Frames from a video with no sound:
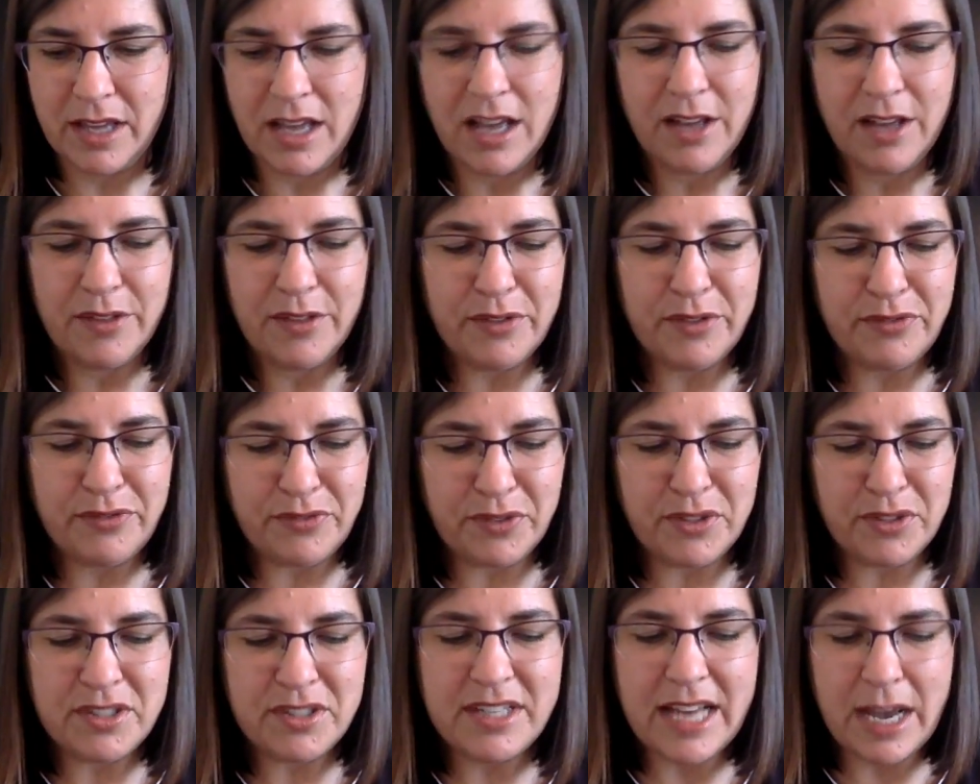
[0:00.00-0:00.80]
the
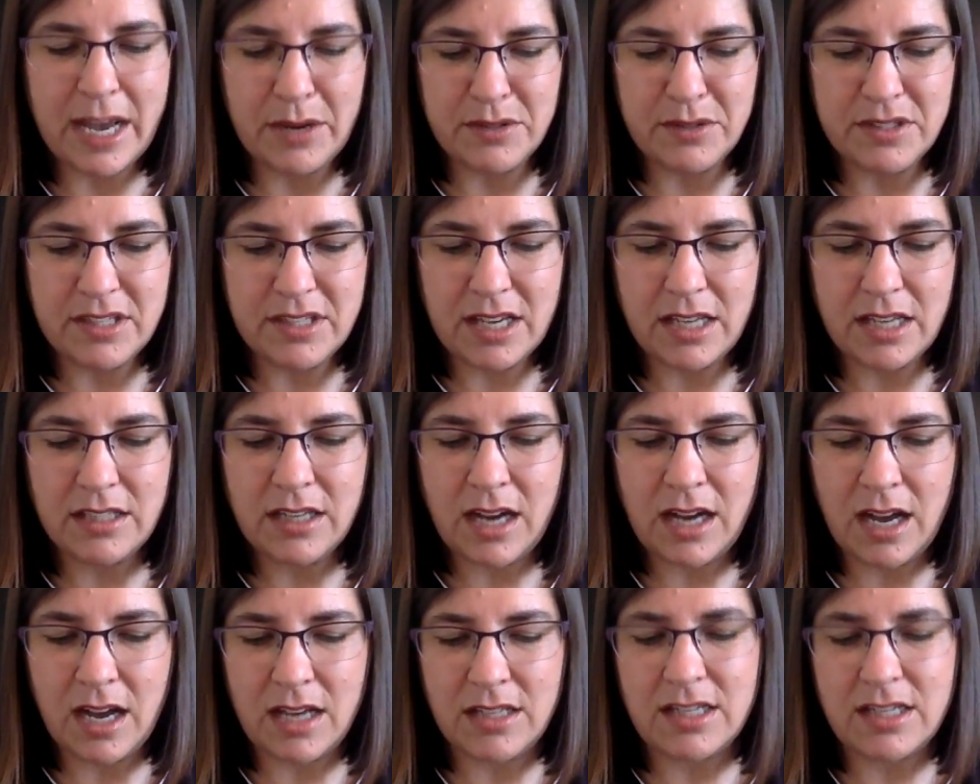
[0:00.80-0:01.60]
first outside
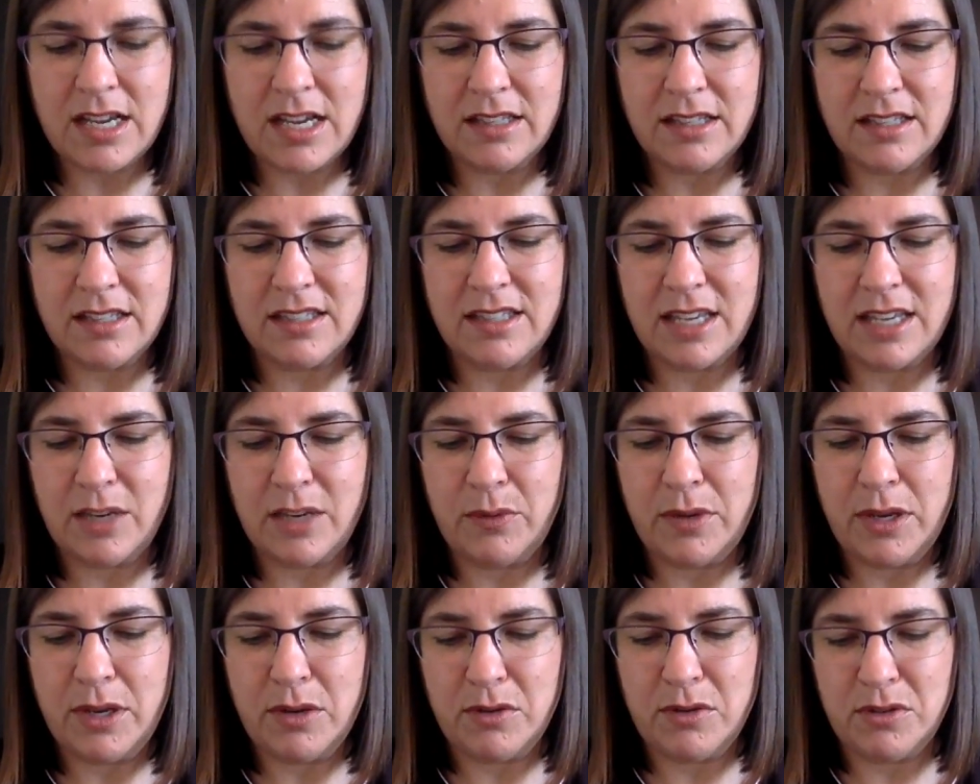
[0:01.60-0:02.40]
contact the
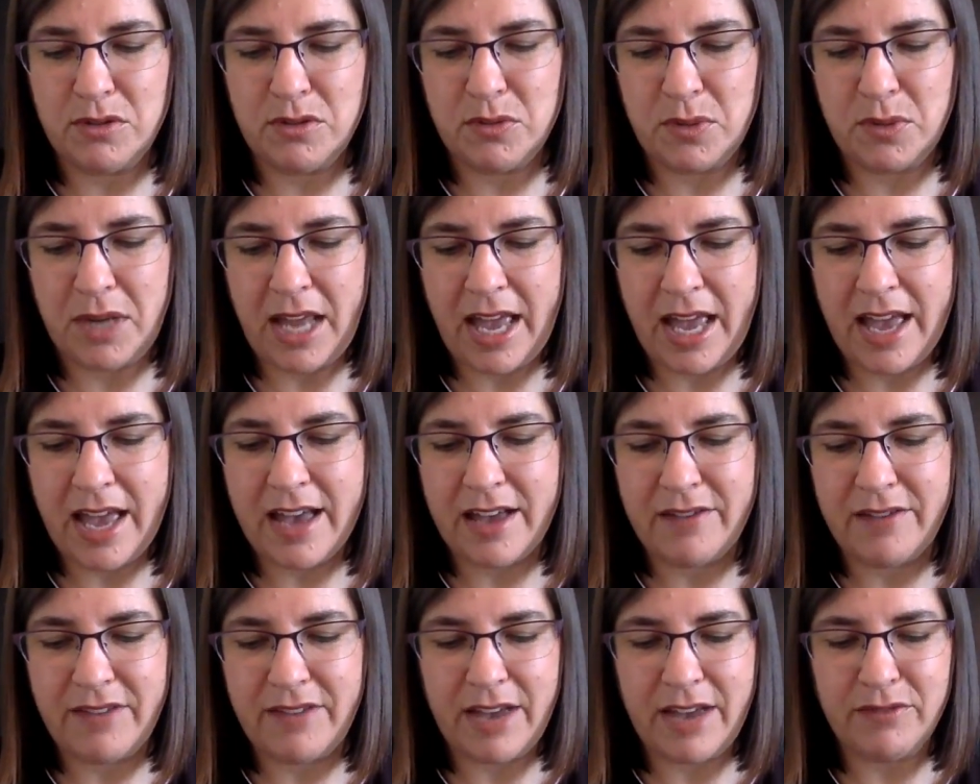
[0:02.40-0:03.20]
Sequoianos would
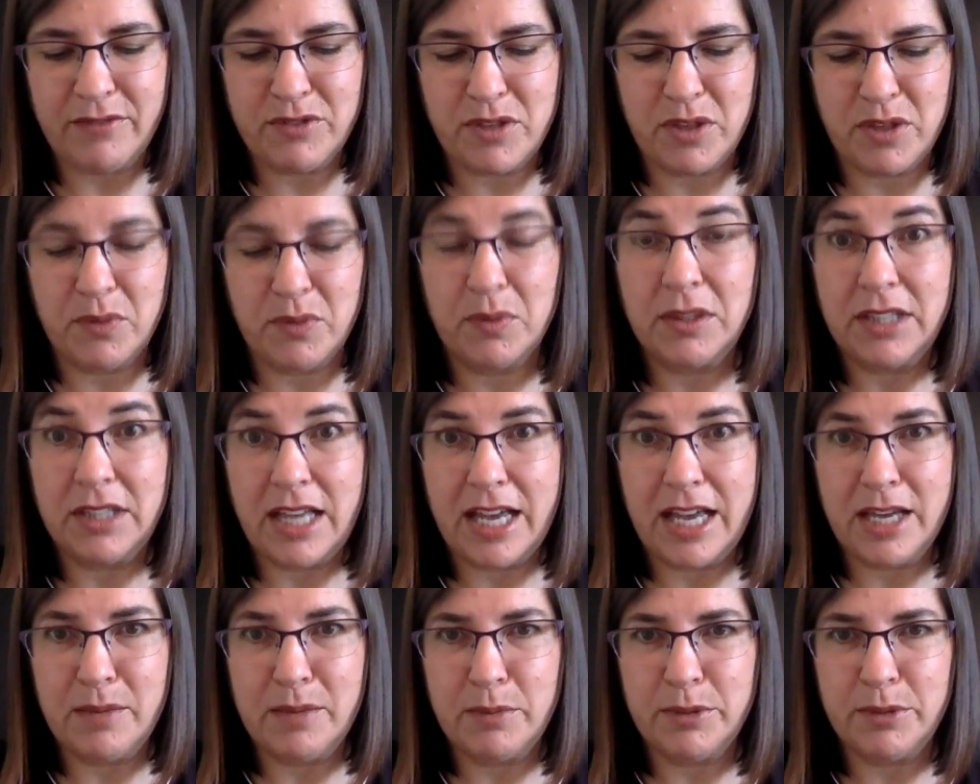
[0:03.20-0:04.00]
have after the
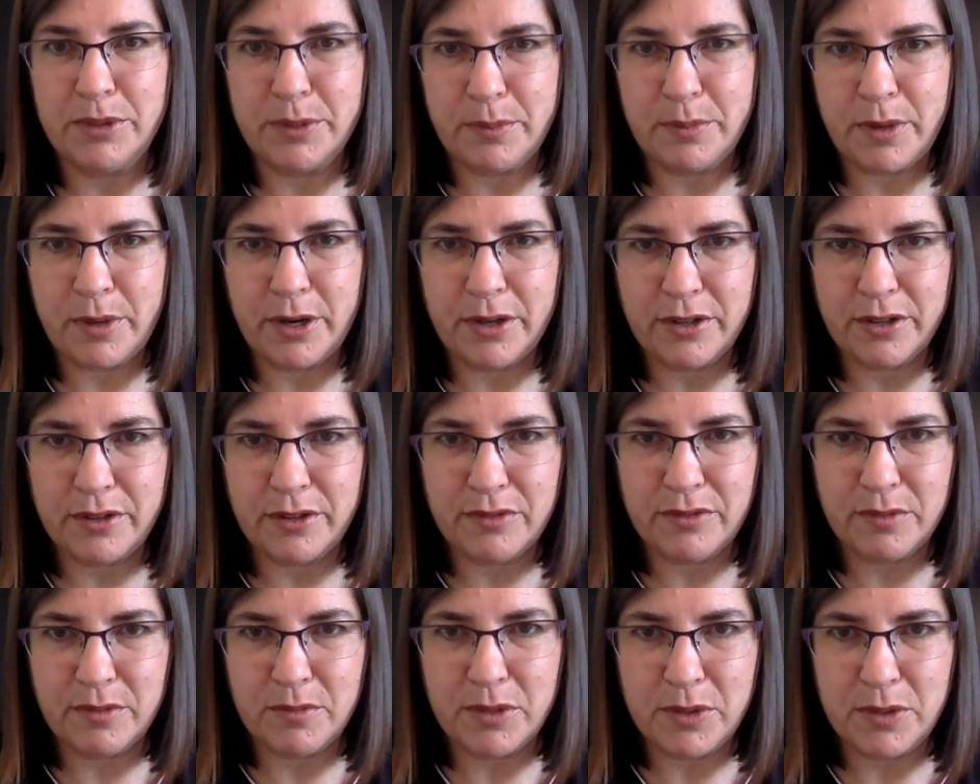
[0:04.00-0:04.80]
Reliable departed
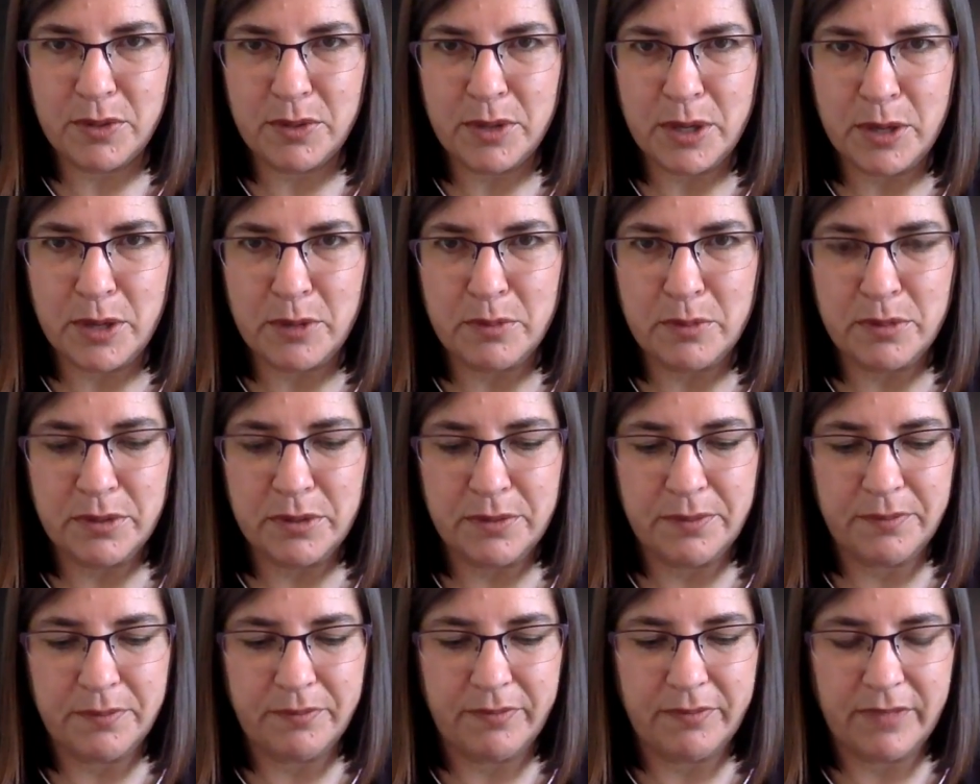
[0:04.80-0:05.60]
from New Hope.
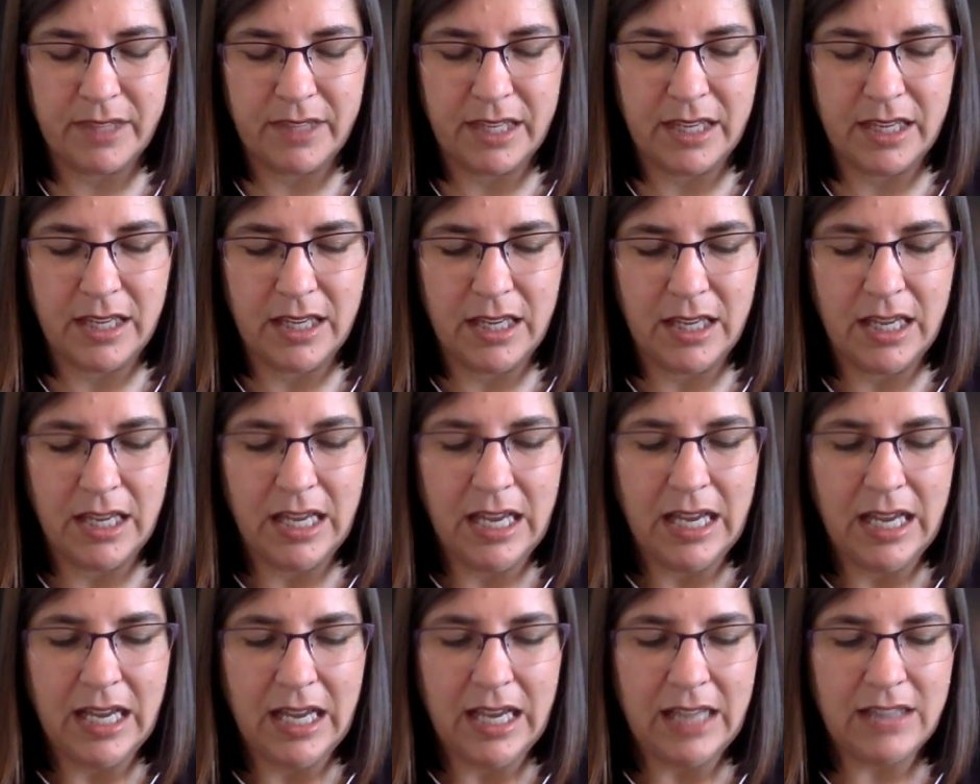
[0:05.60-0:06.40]

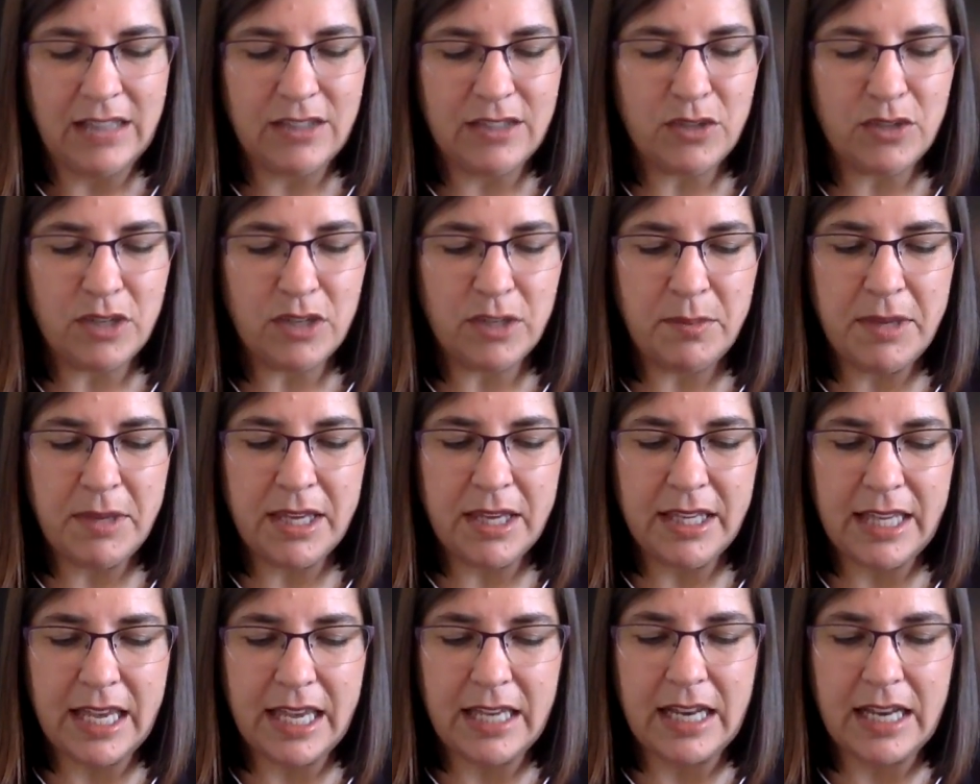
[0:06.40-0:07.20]
It struck me
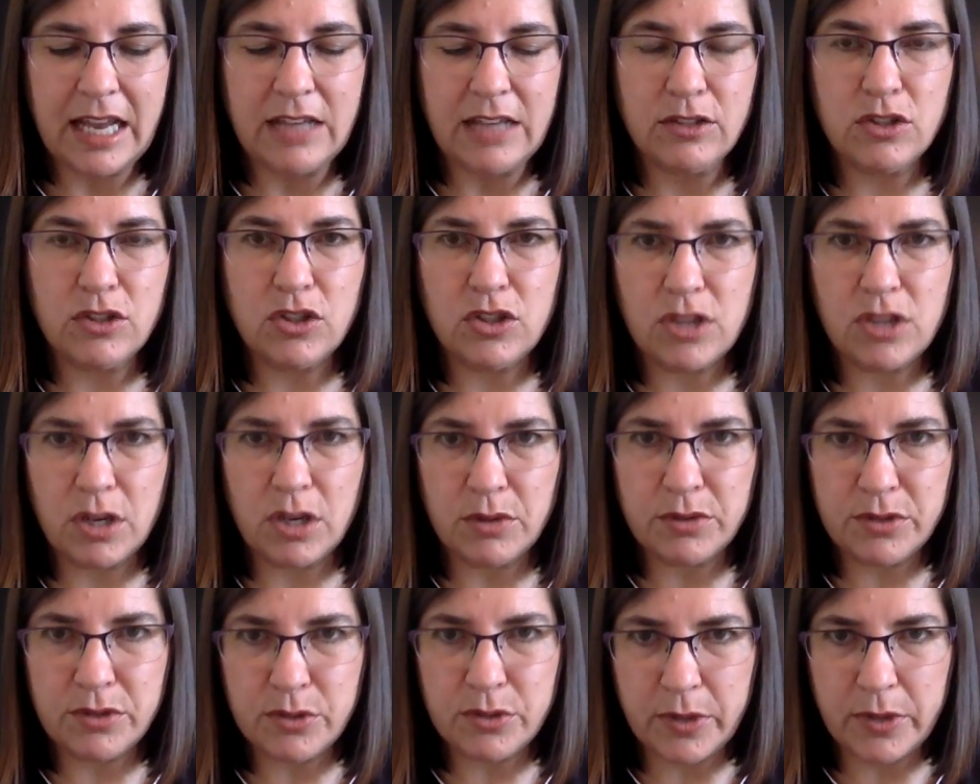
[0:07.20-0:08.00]
again as so
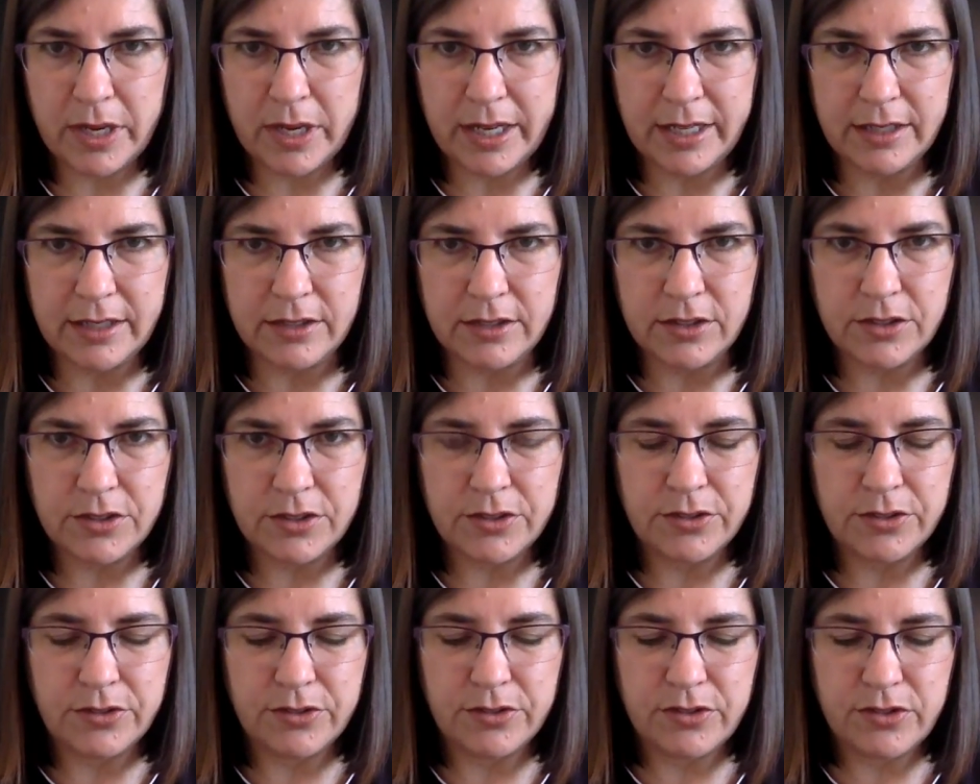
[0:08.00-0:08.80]
strange,
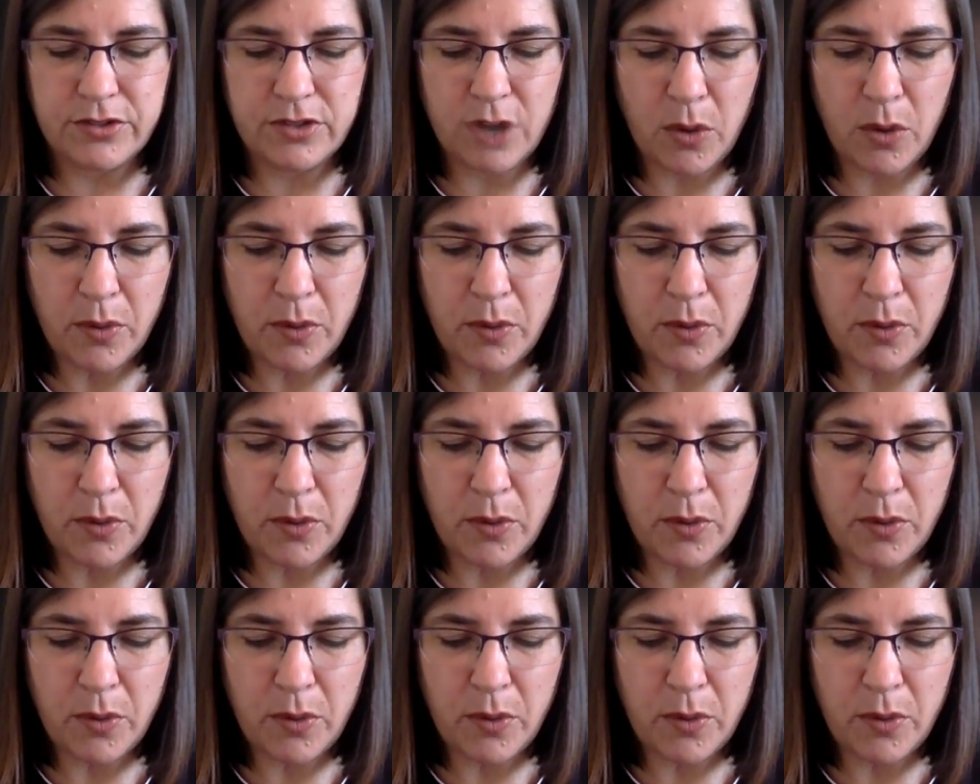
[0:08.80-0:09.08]
so